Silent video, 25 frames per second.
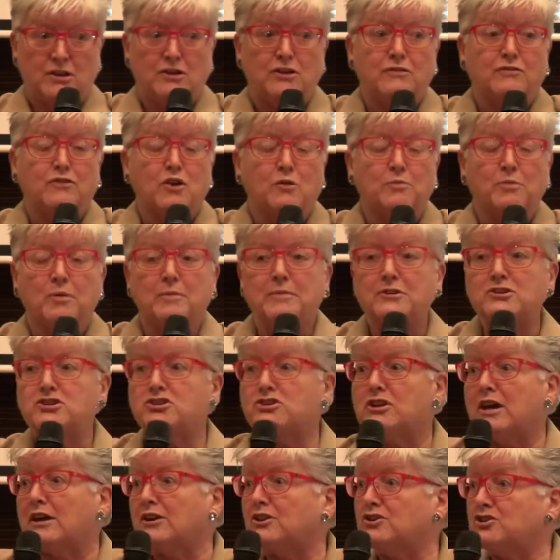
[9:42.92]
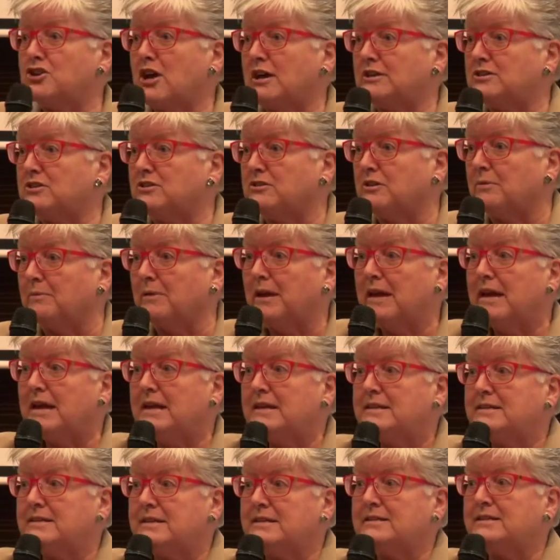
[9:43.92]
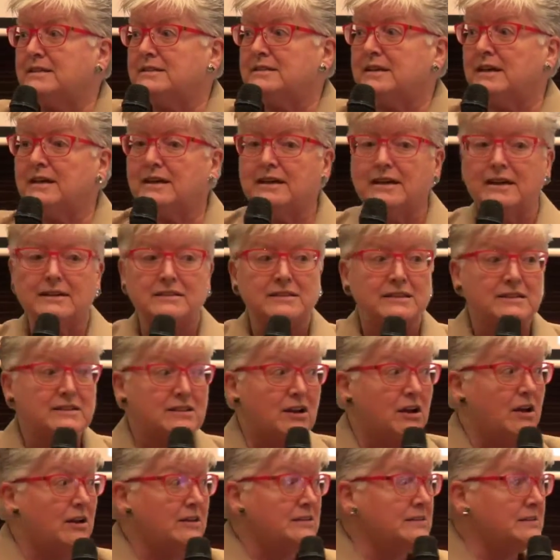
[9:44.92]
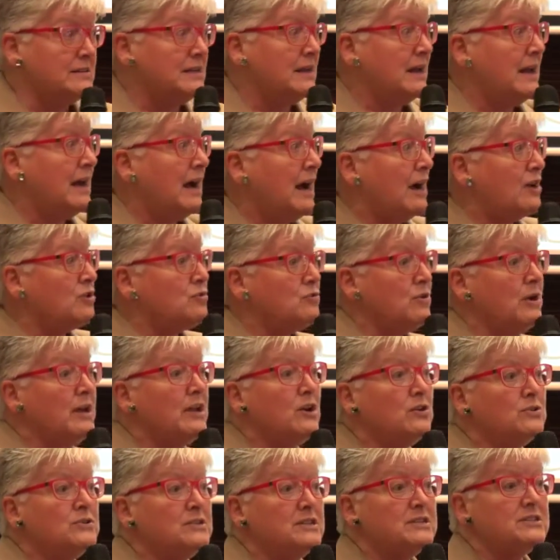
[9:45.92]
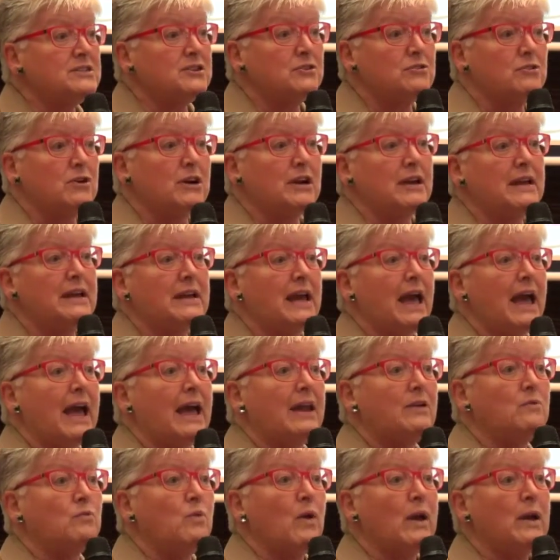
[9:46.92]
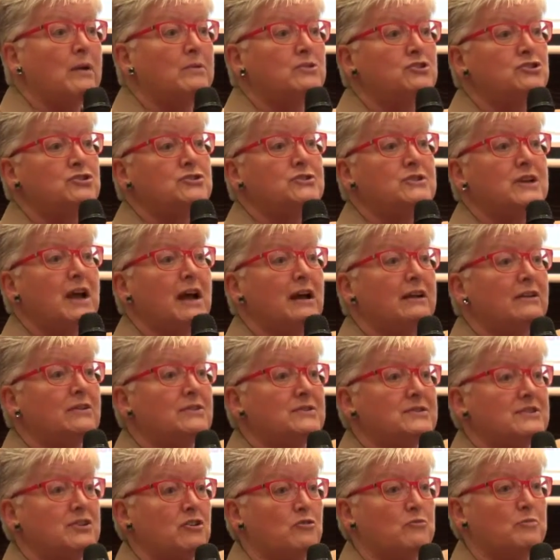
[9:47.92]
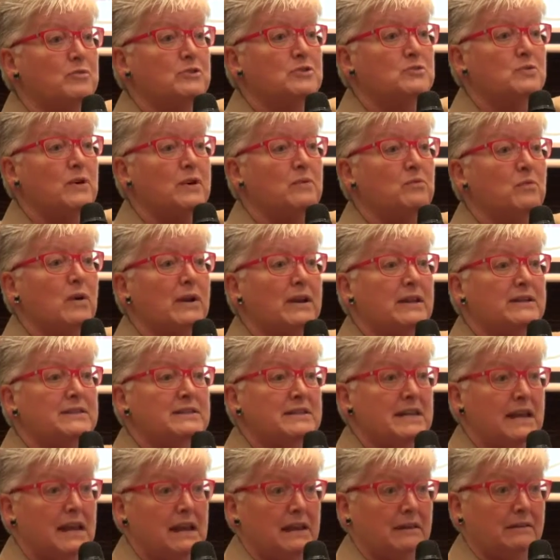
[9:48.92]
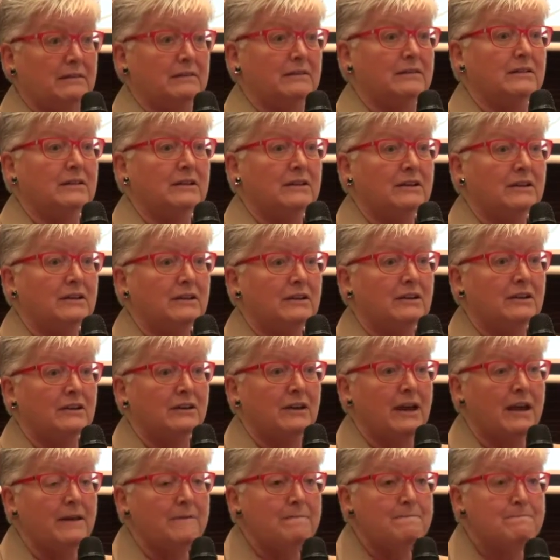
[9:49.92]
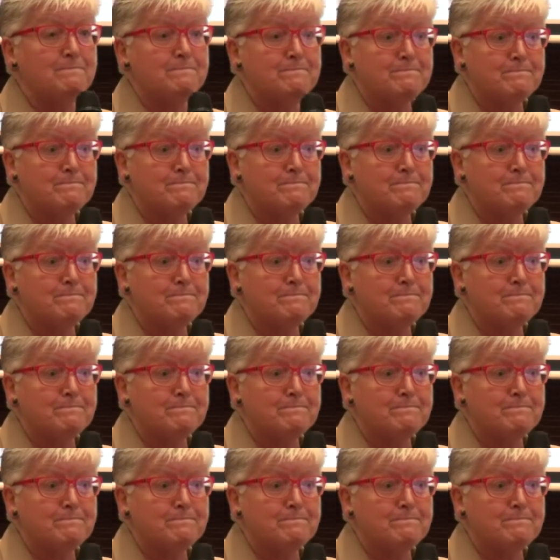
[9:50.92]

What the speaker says: you've got permission now to chat to them. 60-second exercise. Agree or disagree, and where would you scale yourself between 1 and 10? Okay?